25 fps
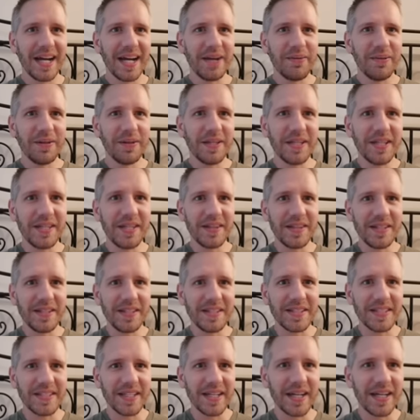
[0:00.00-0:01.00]
I really need
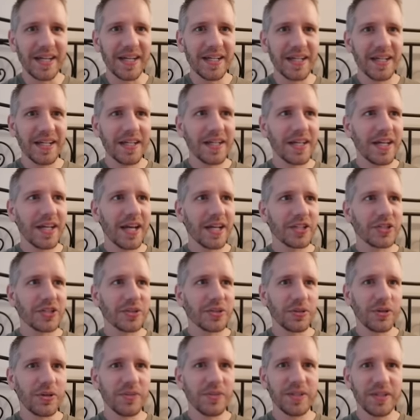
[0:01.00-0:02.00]
these
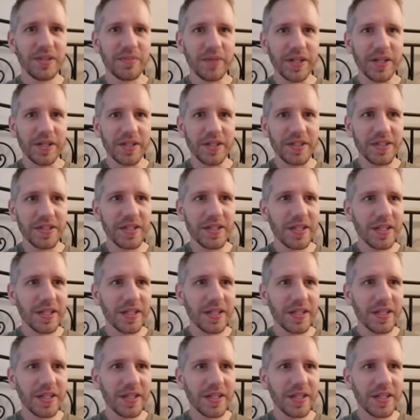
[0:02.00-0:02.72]
actual Crimson Mains.